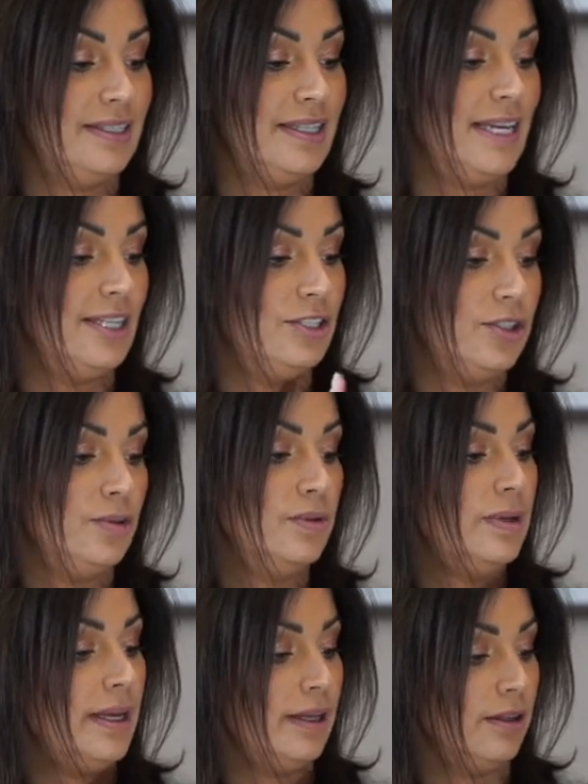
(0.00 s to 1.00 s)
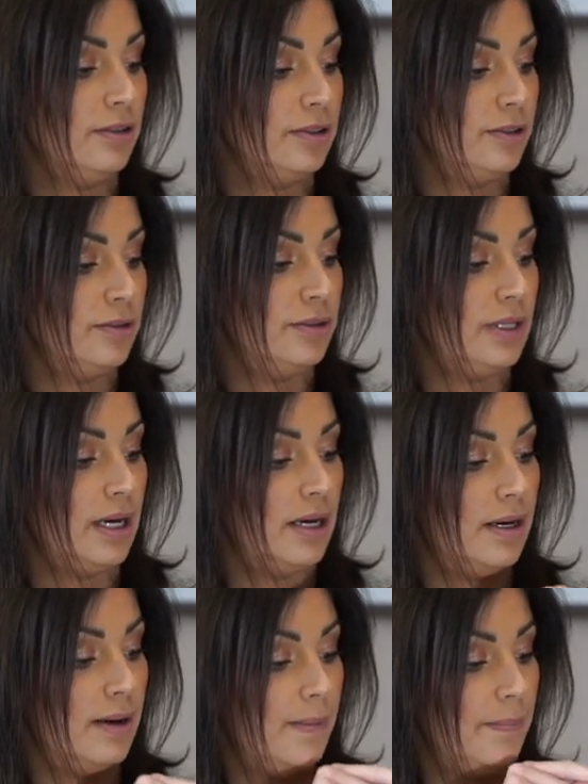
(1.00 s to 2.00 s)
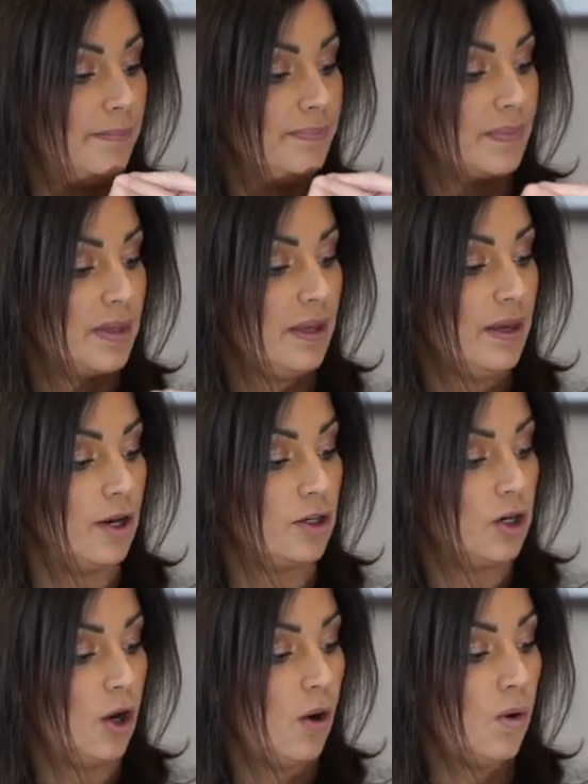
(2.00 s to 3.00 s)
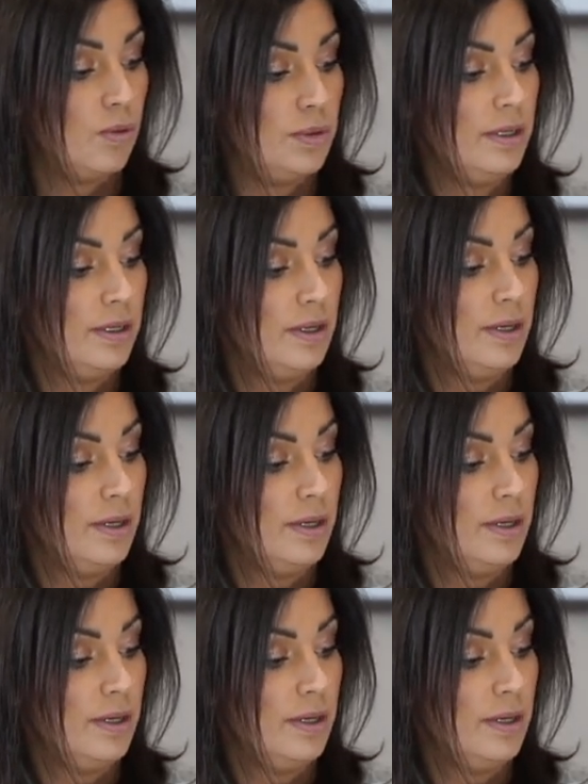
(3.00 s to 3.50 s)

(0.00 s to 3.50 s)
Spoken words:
they do include a code